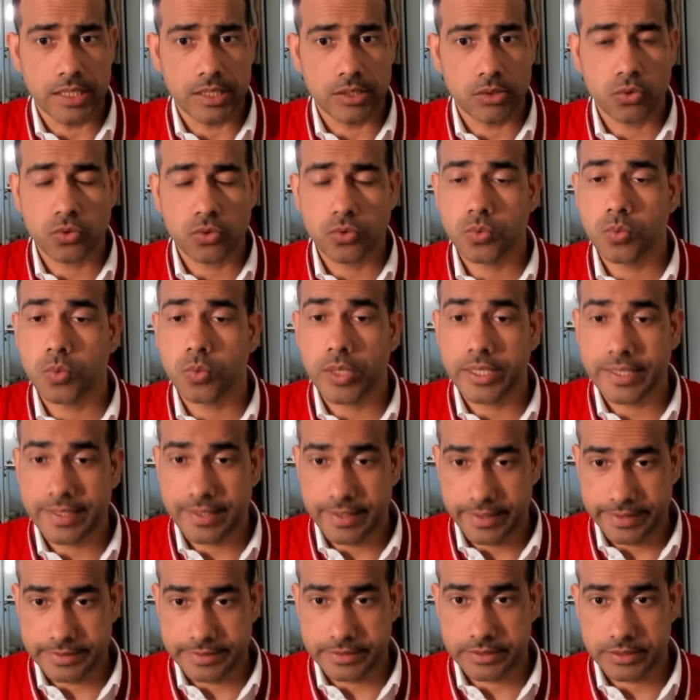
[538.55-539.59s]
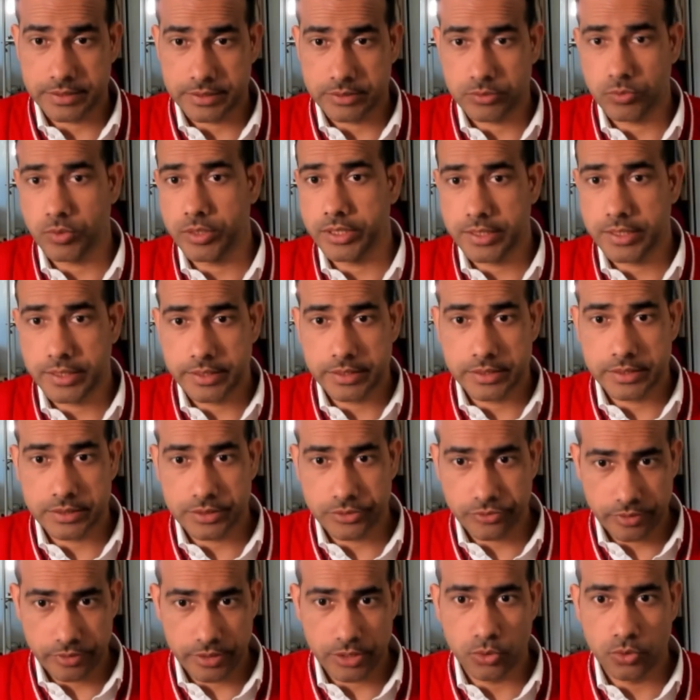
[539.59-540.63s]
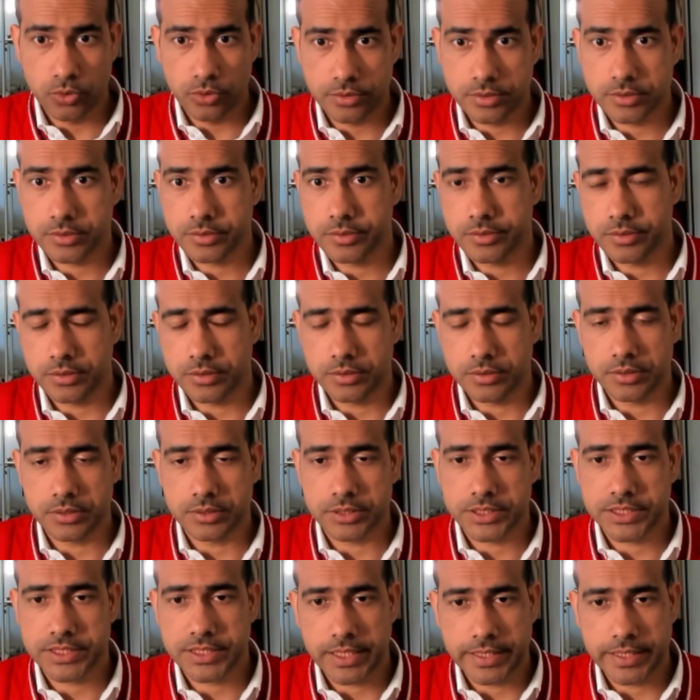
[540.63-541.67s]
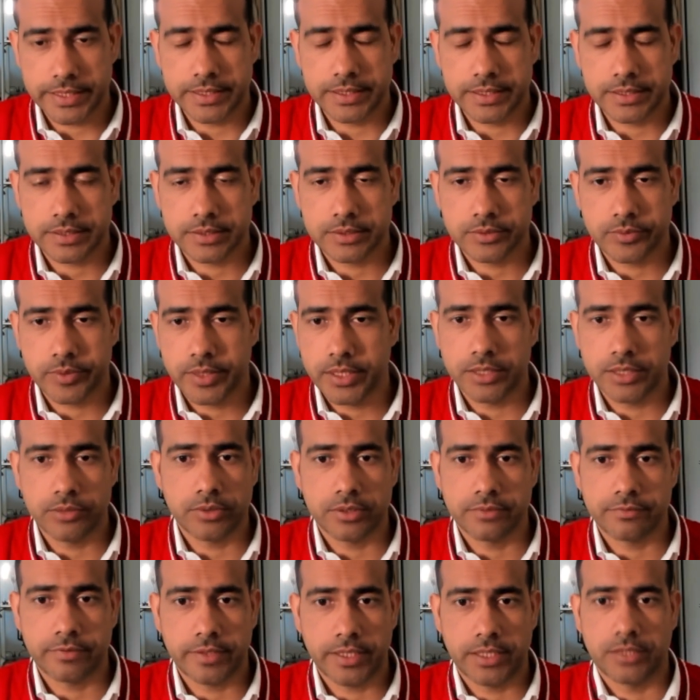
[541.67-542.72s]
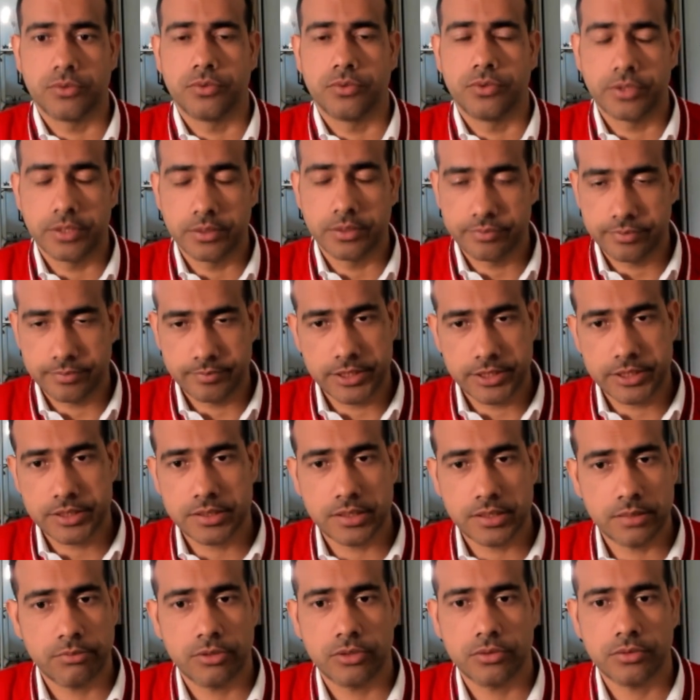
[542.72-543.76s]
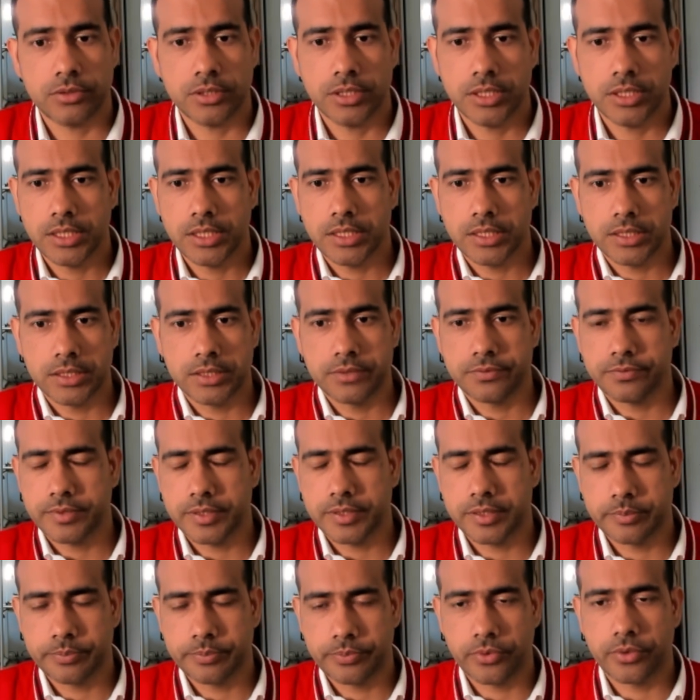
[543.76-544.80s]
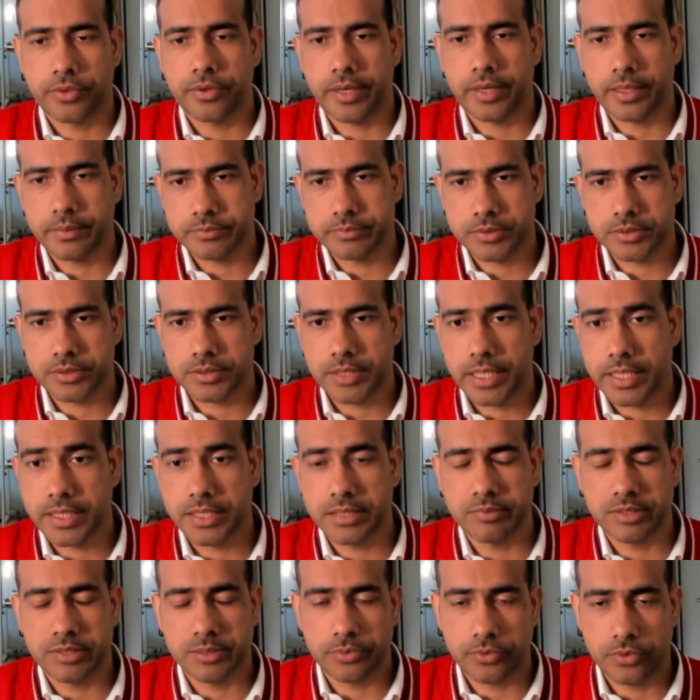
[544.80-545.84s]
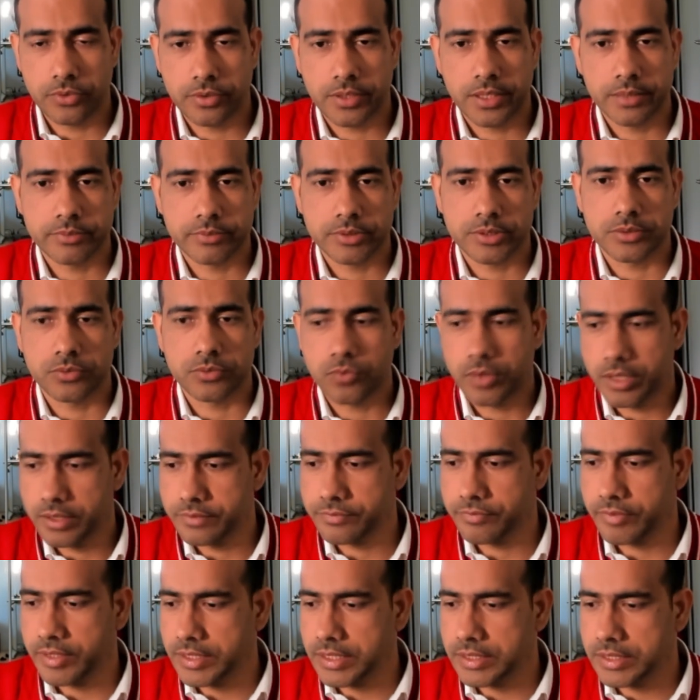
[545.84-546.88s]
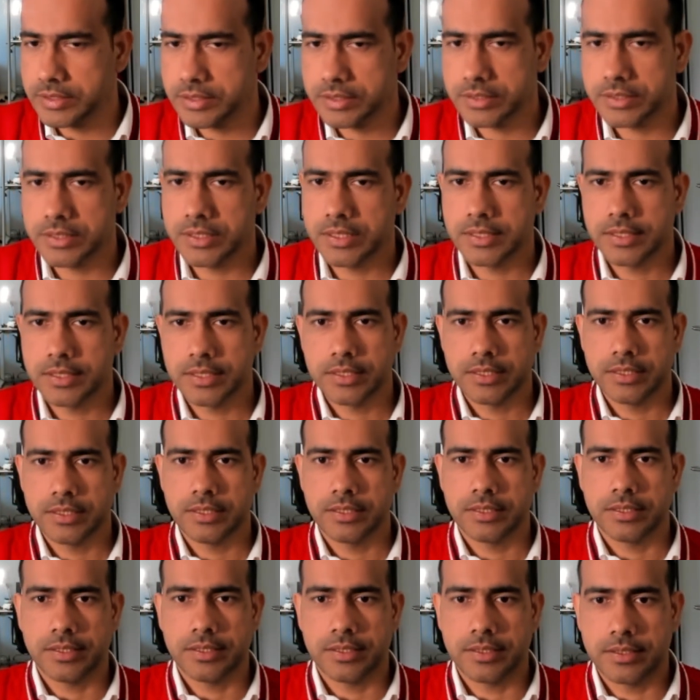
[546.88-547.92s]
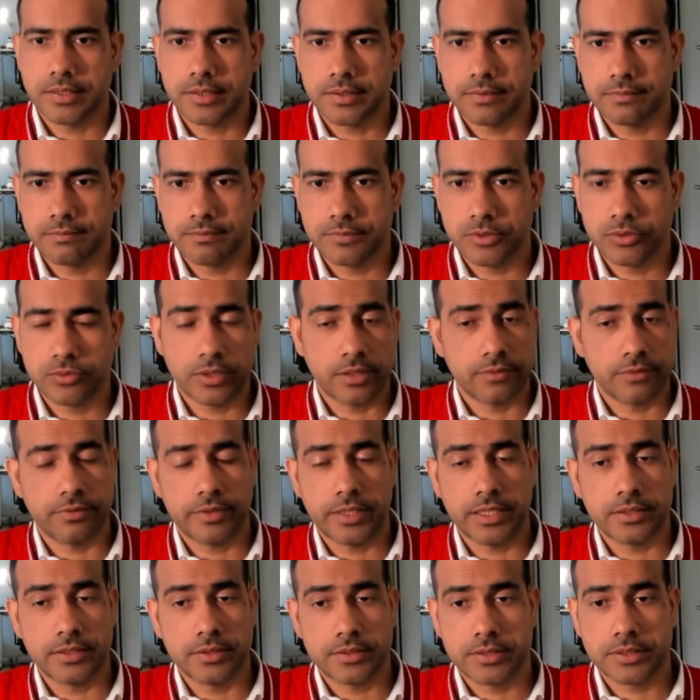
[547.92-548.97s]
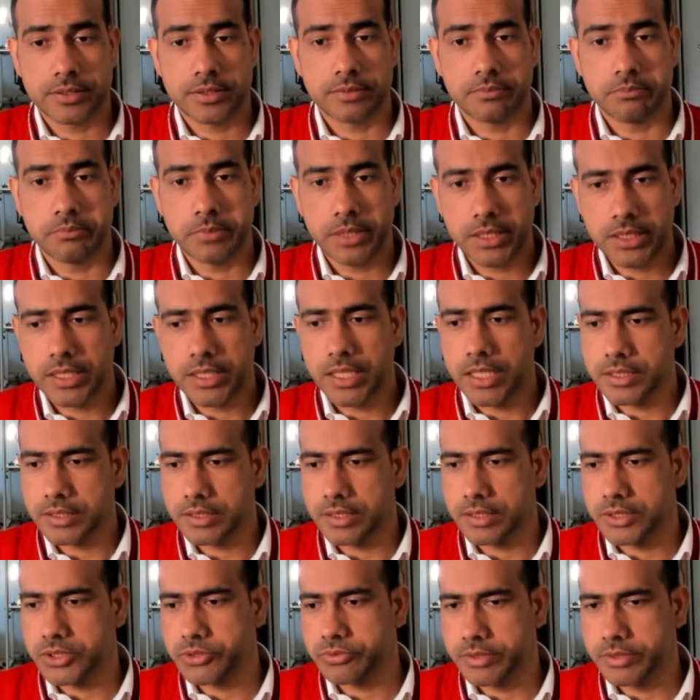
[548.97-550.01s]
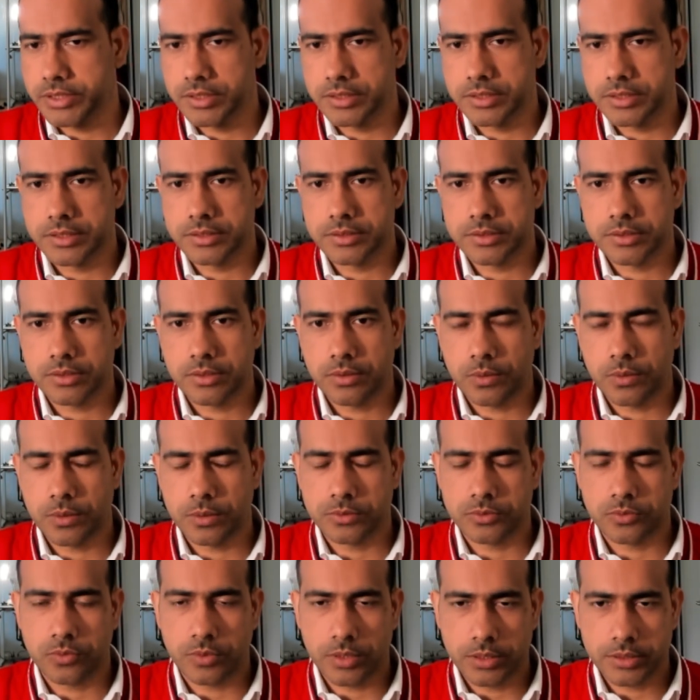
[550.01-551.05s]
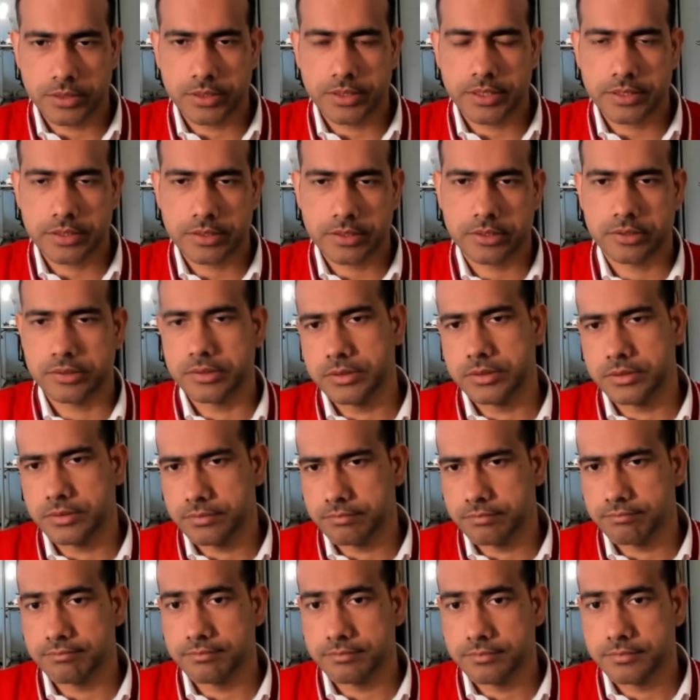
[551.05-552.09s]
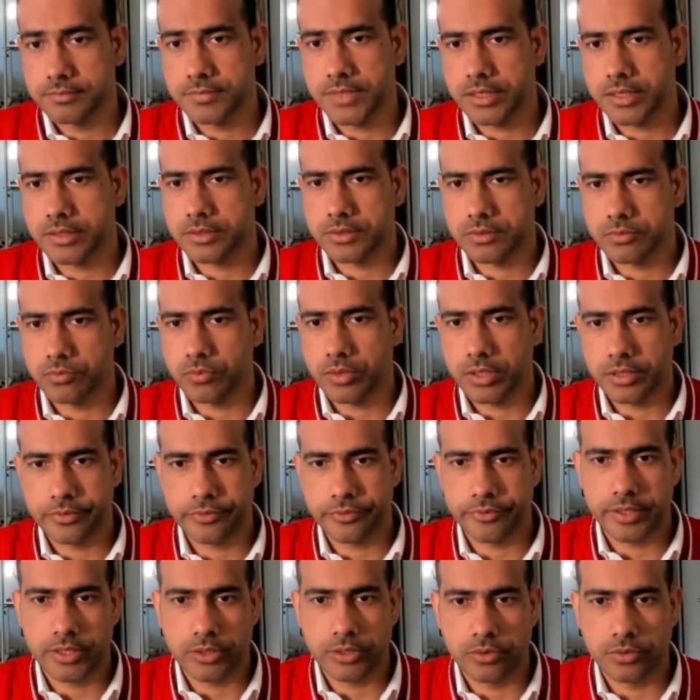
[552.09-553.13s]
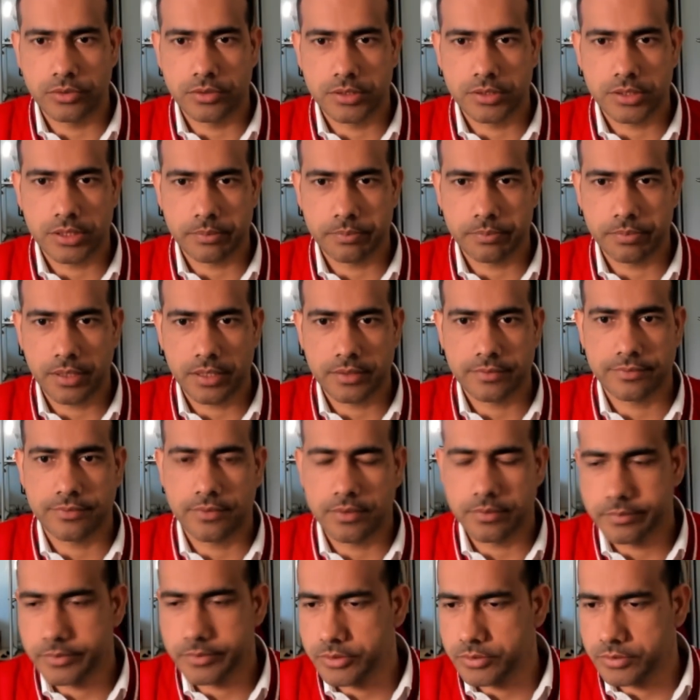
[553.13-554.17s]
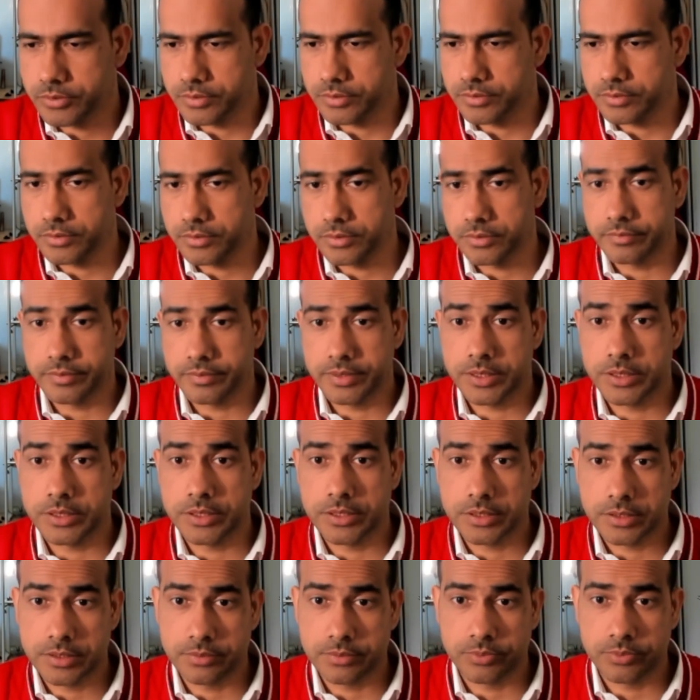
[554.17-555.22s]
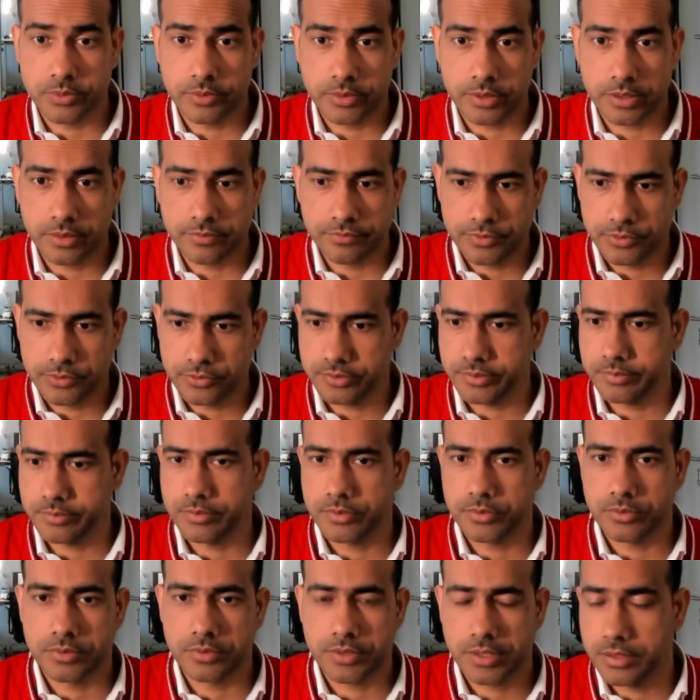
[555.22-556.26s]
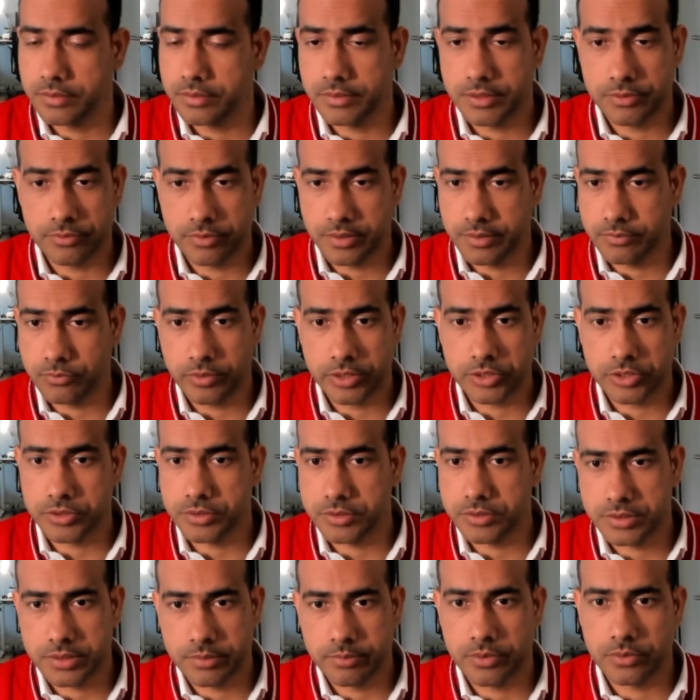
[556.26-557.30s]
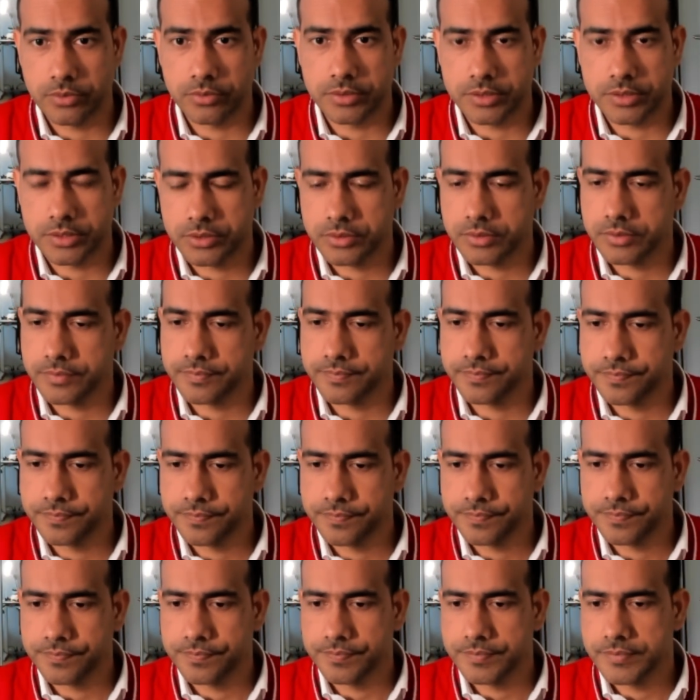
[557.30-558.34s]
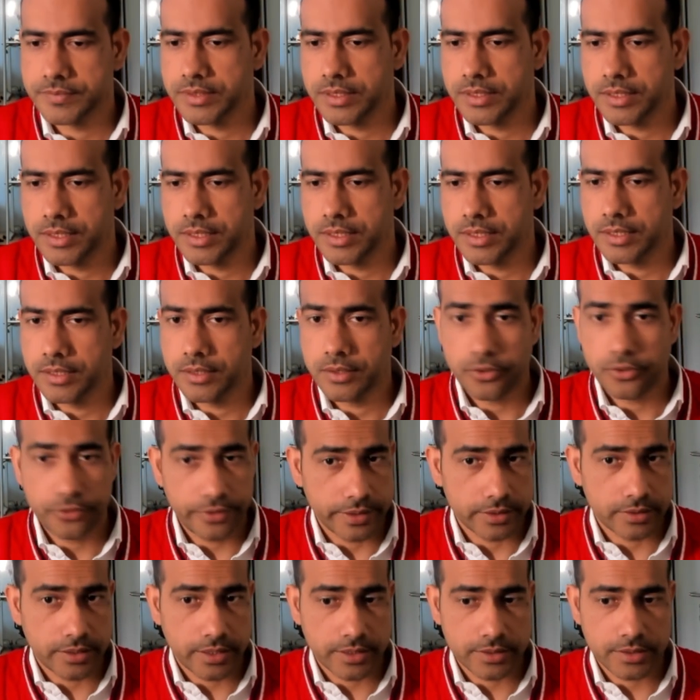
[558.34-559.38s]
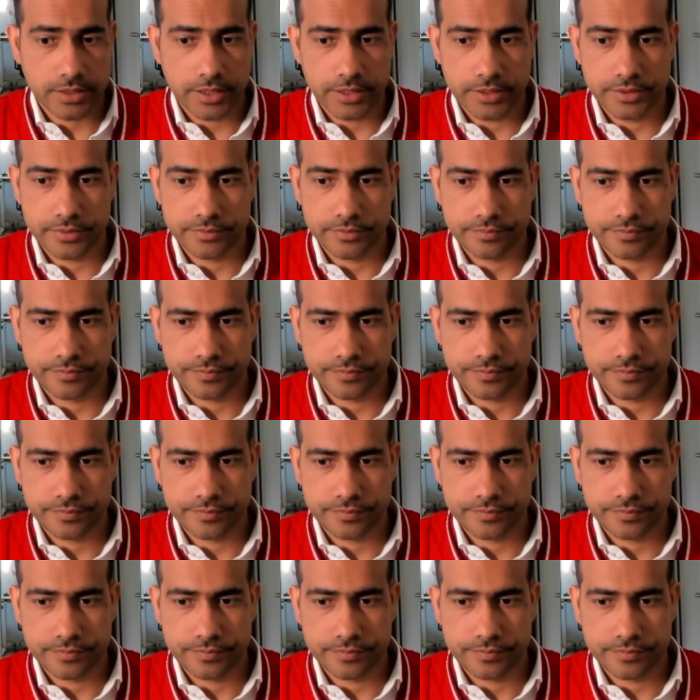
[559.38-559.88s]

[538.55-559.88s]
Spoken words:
Go to Quantnet. Quantnet is a really good site where you can find good information about different programs, academic programs in quant finance. You can find many articles written on Quantnet. So that's one really good platform to visit if you are confused about and you have questions about this. All right. Thanks, guys.